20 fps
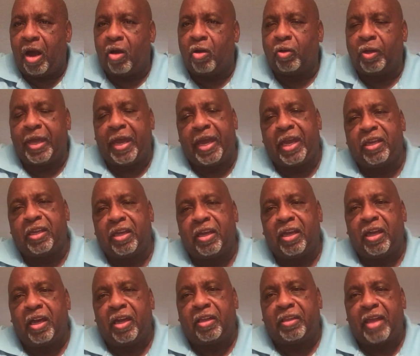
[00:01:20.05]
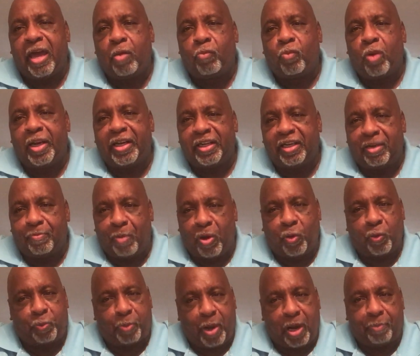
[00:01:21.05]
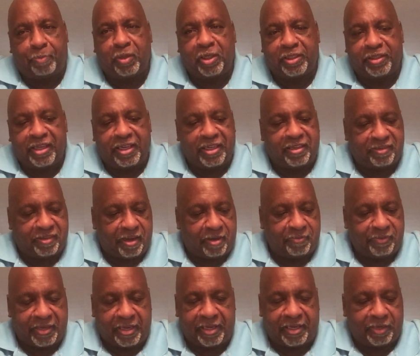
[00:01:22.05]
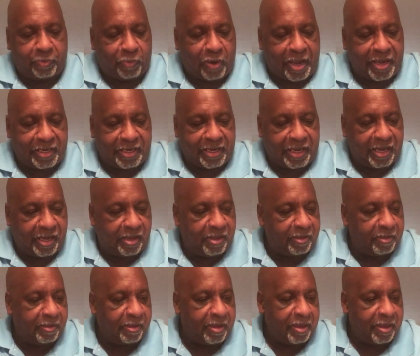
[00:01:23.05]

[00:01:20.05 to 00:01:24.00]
Okay, that's one of the most popular things out there right now.